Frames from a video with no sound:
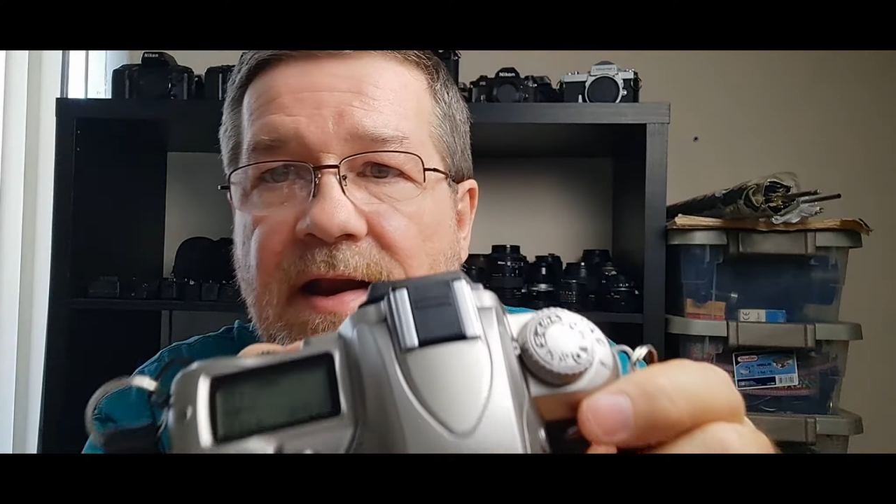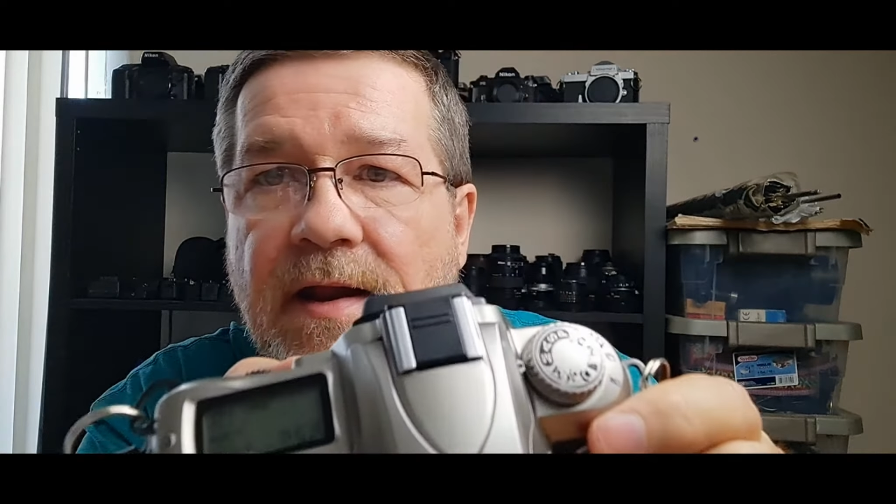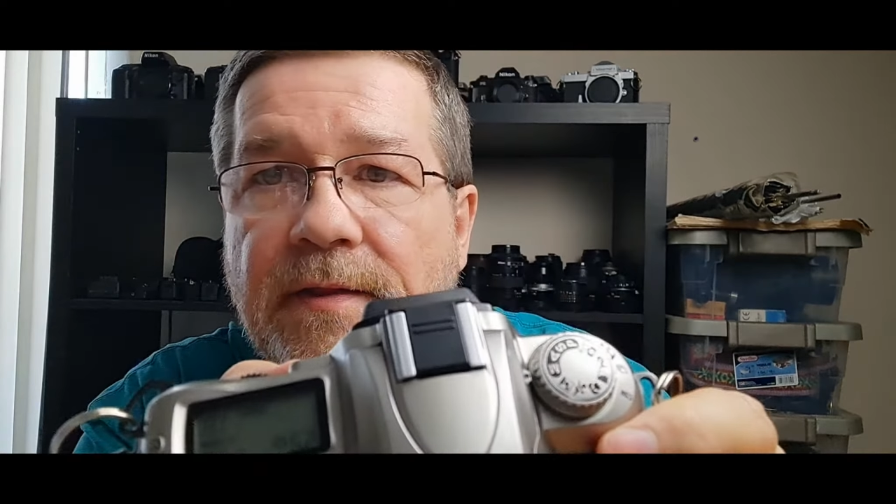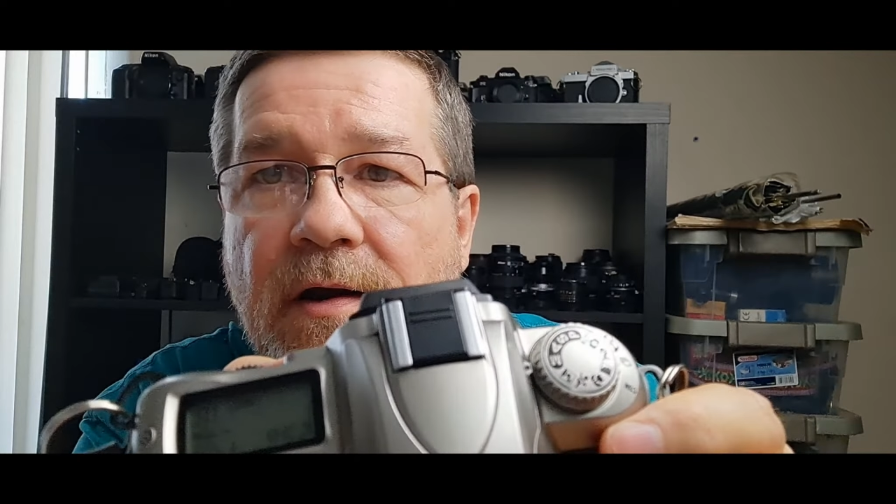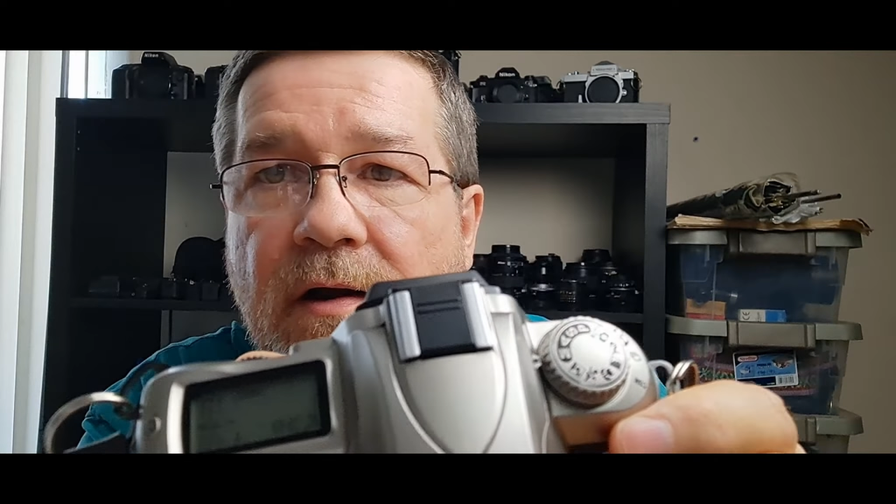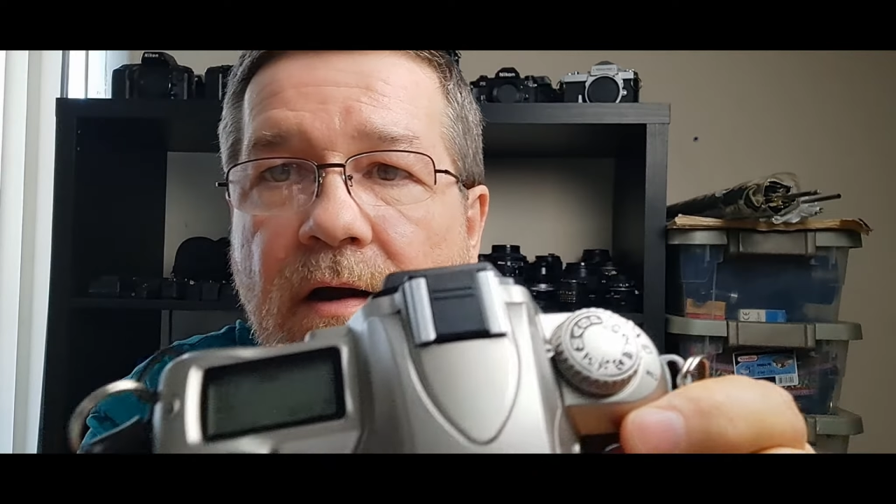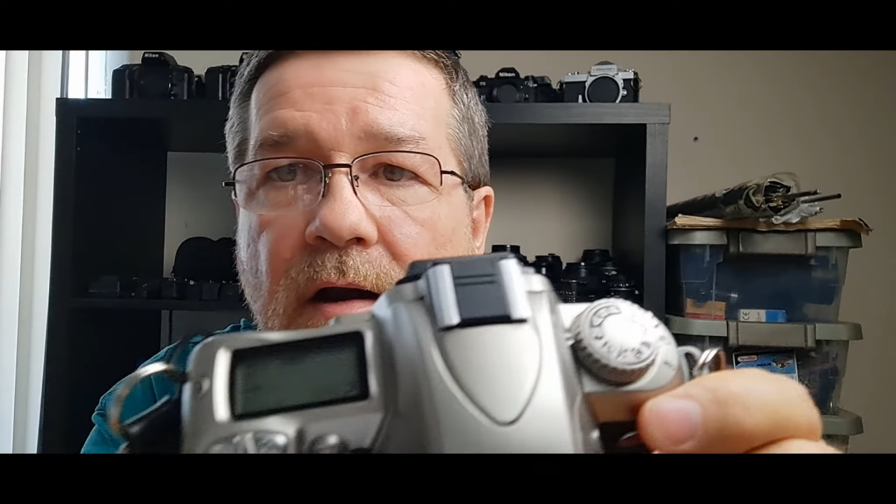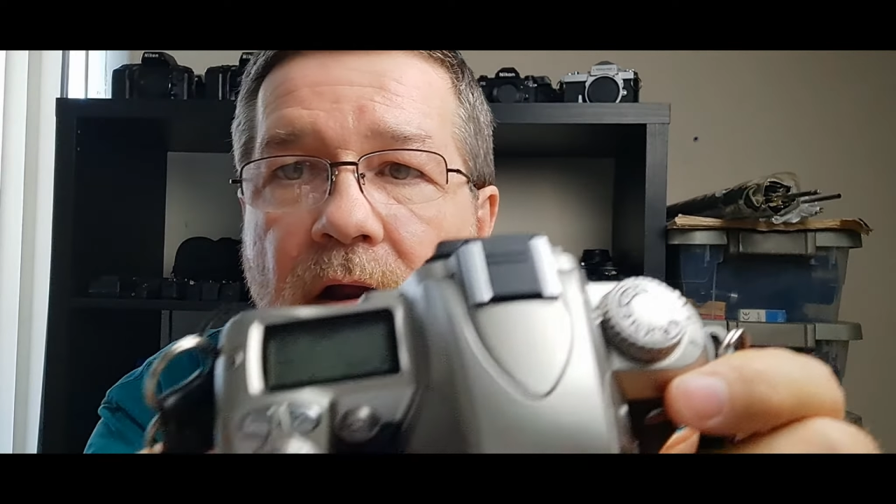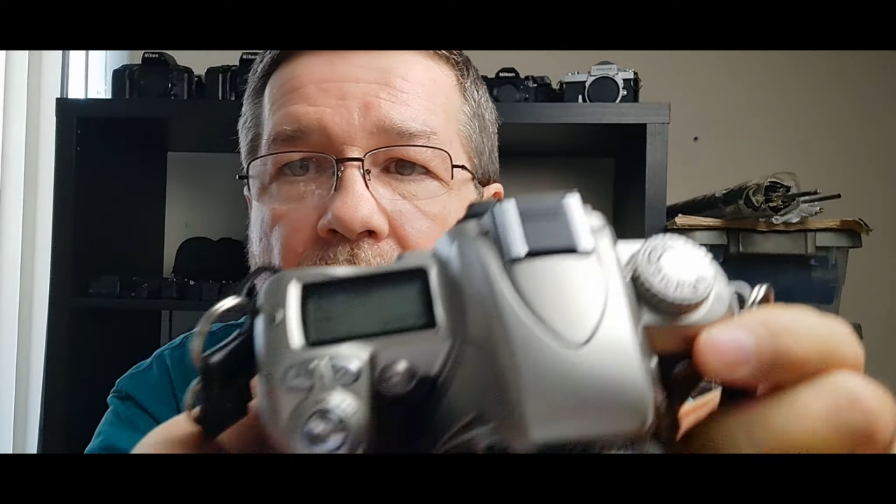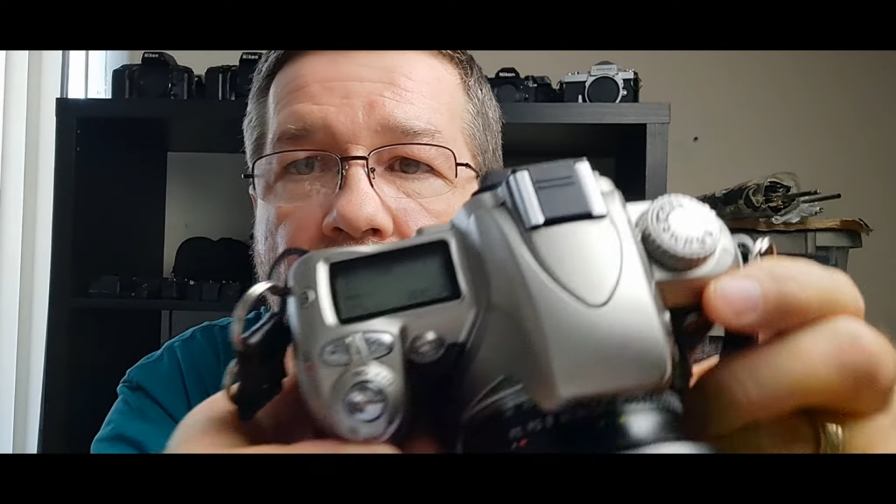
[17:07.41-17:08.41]
on there.
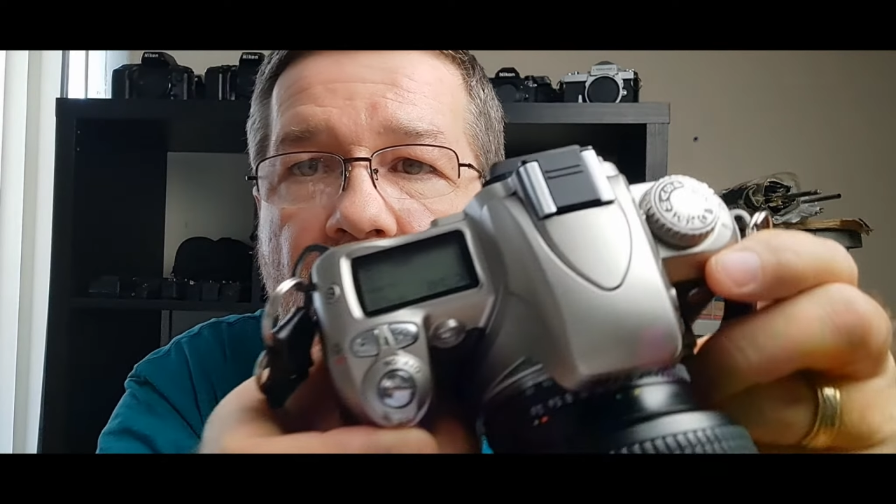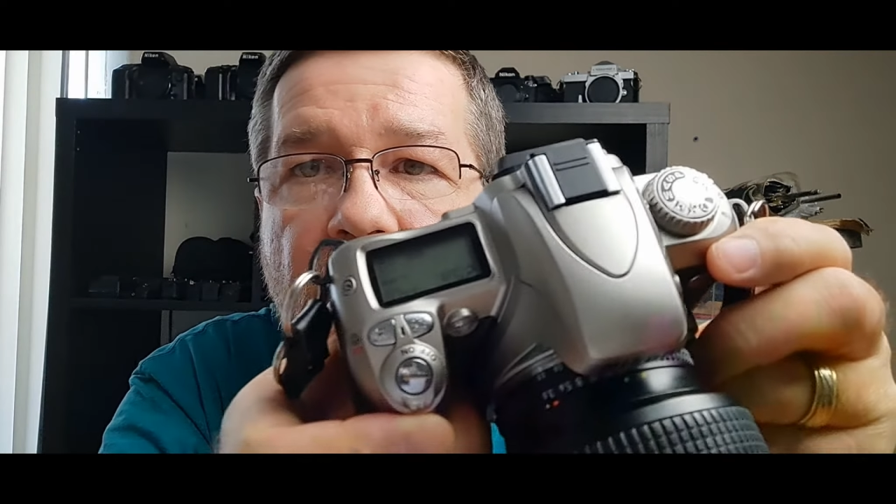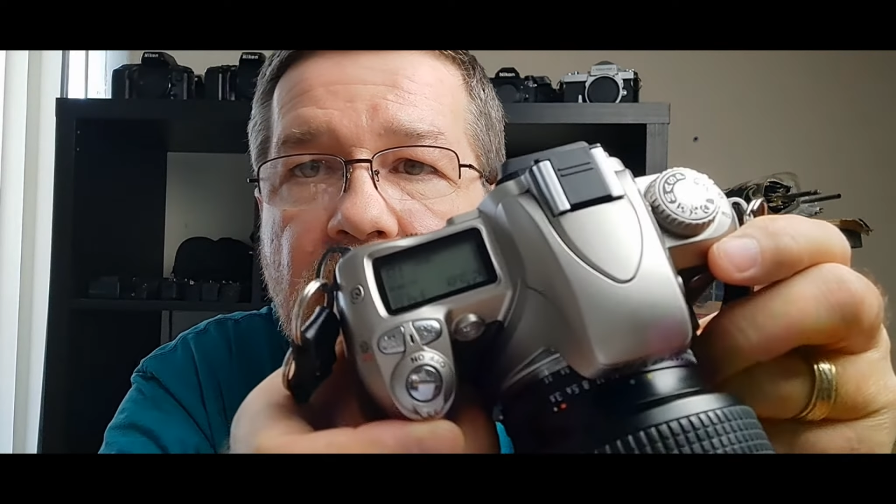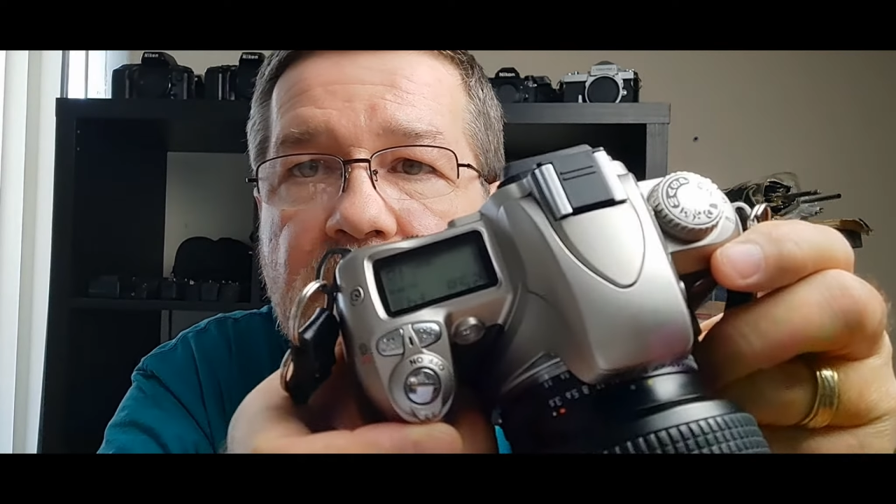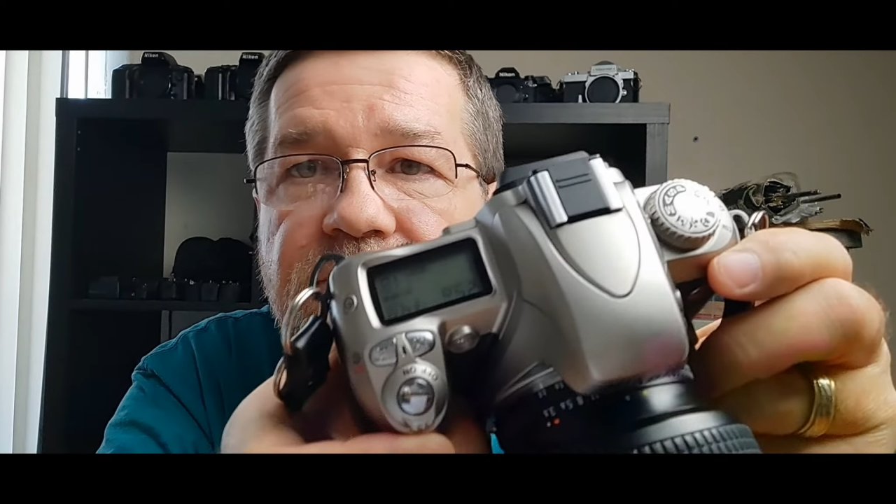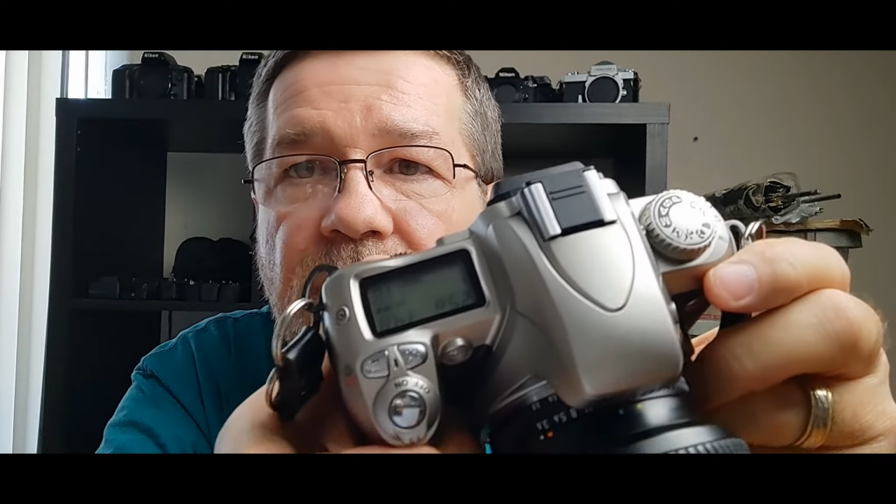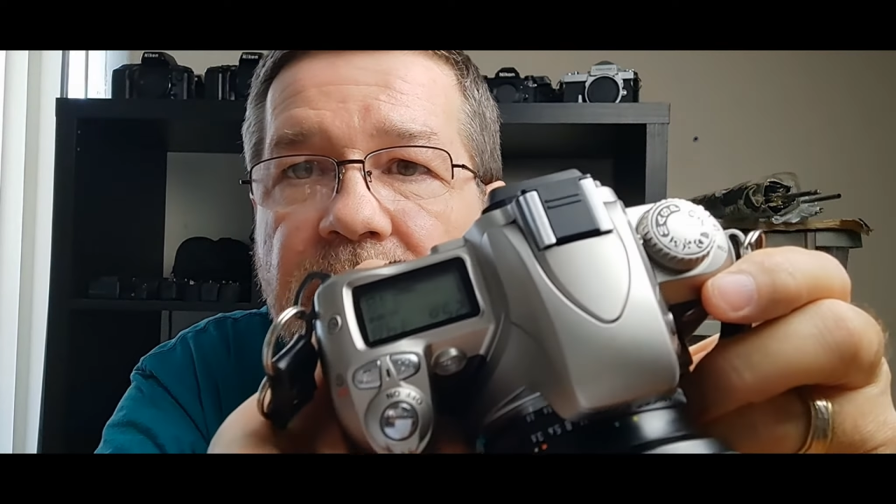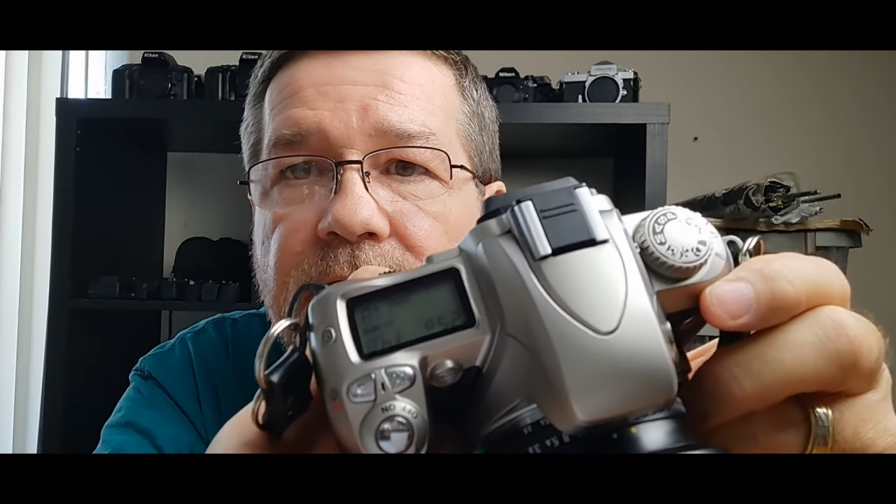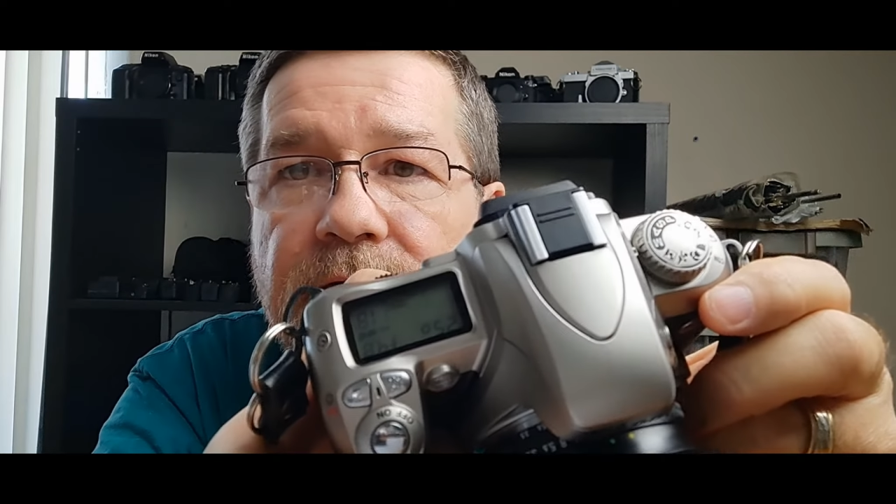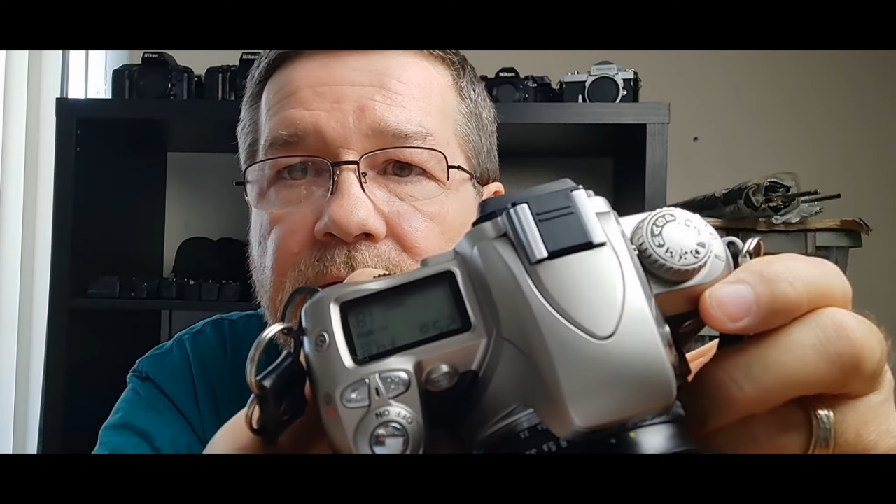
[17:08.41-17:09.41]
I'll
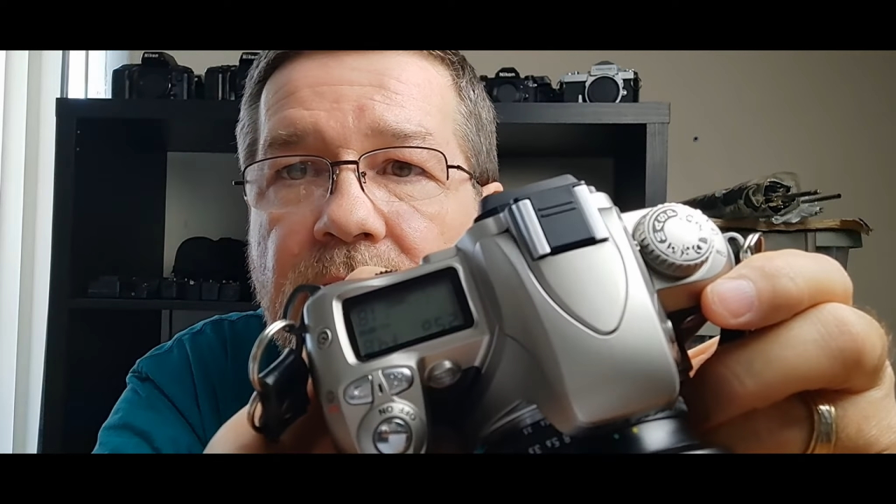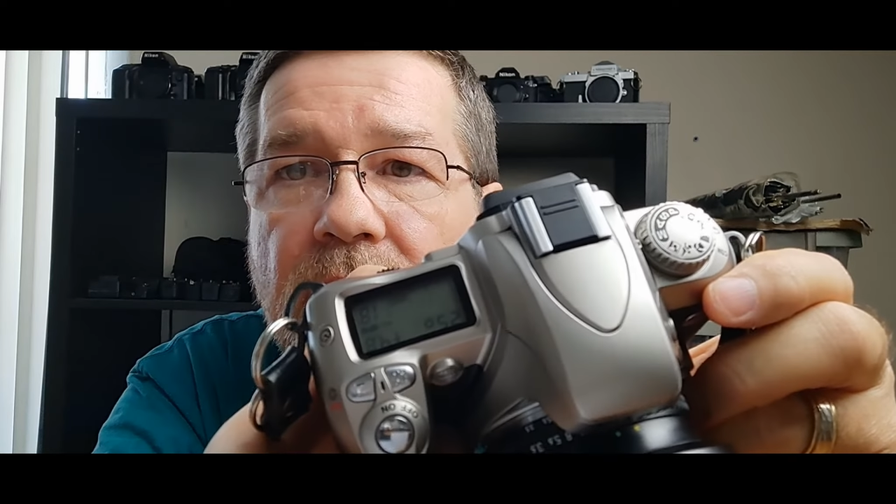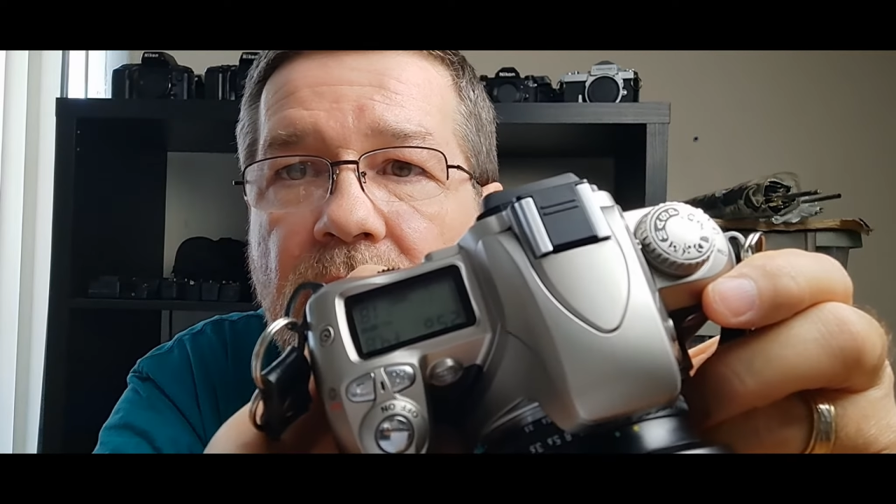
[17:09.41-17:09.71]
try to.